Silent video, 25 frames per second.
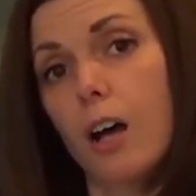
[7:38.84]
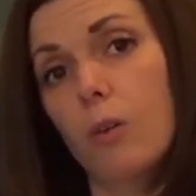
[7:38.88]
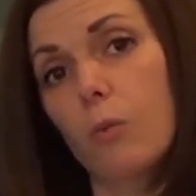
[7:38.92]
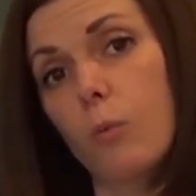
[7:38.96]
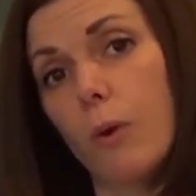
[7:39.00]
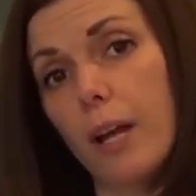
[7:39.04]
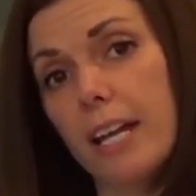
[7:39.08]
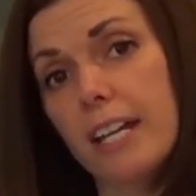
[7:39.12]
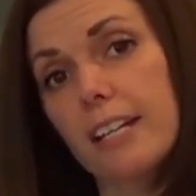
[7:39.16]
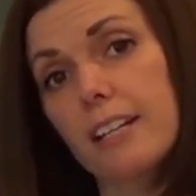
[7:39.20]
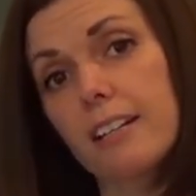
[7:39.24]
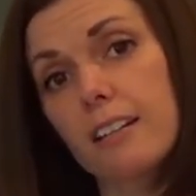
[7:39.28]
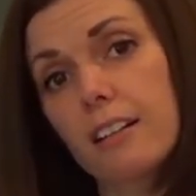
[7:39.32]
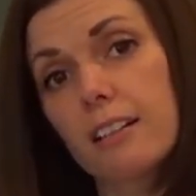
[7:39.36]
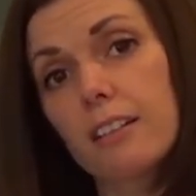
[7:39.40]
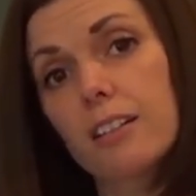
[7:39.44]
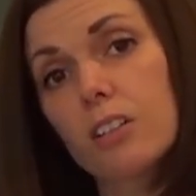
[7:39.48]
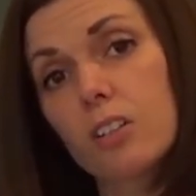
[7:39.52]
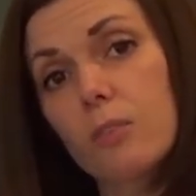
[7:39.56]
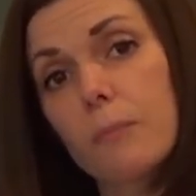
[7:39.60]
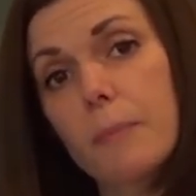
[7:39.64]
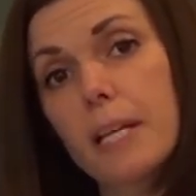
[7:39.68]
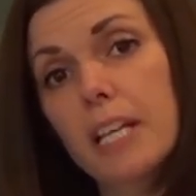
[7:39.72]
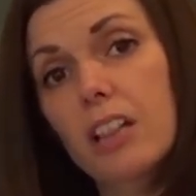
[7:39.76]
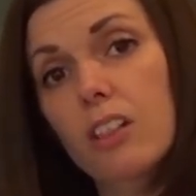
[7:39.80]
waiting a
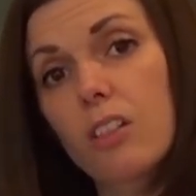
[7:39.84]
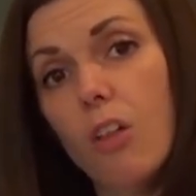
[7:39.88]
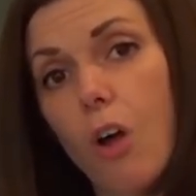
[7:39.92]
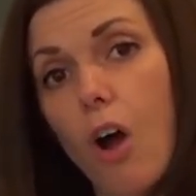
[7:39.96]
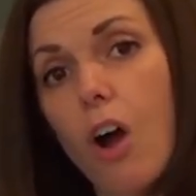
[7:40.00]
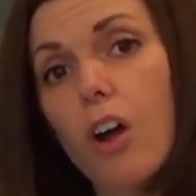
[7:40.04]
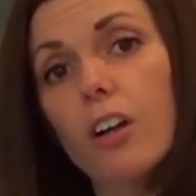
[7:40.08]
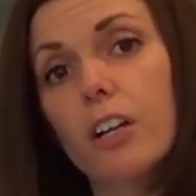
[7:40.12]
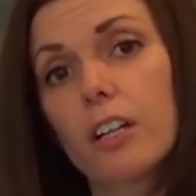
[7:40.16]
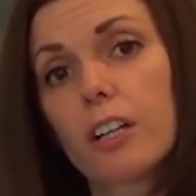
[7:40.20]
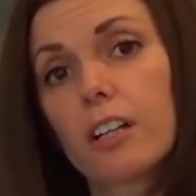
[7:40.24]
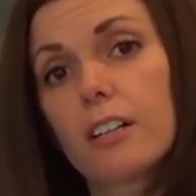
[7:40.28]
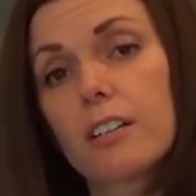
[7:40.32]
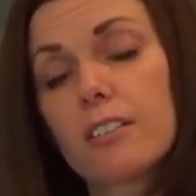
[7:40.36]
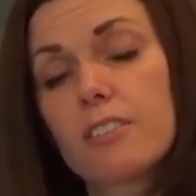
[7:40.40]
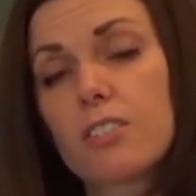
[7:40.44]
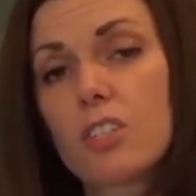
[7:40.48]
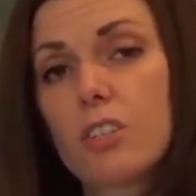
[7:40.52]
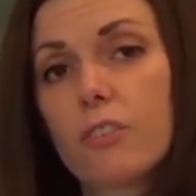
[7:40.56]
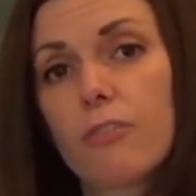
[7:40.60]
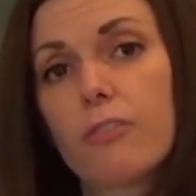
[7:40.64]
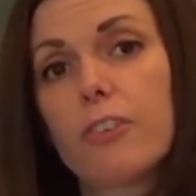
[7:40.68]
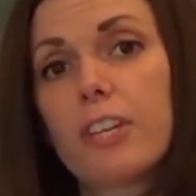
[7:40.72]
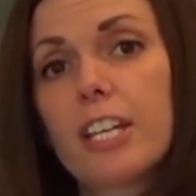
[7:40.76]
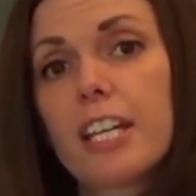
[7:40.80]
little bit longer
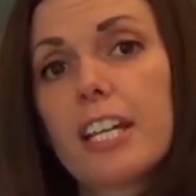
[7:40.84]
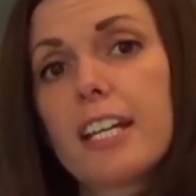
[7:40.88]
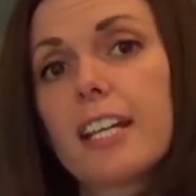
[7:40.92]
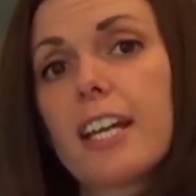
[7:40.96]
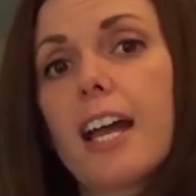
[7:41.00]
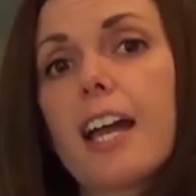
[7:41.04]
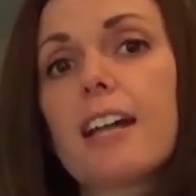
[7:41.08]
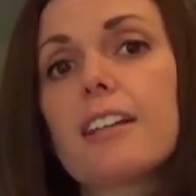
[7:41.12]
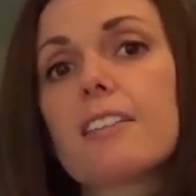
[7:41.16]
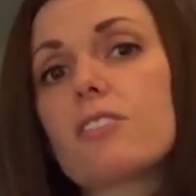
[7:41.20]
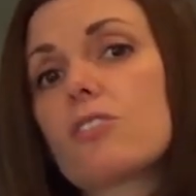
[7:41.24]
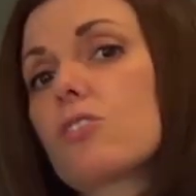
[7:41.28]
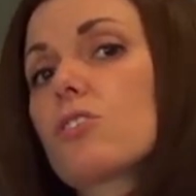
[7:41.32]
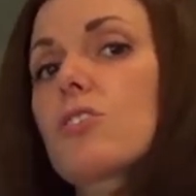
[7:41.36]
to feed again.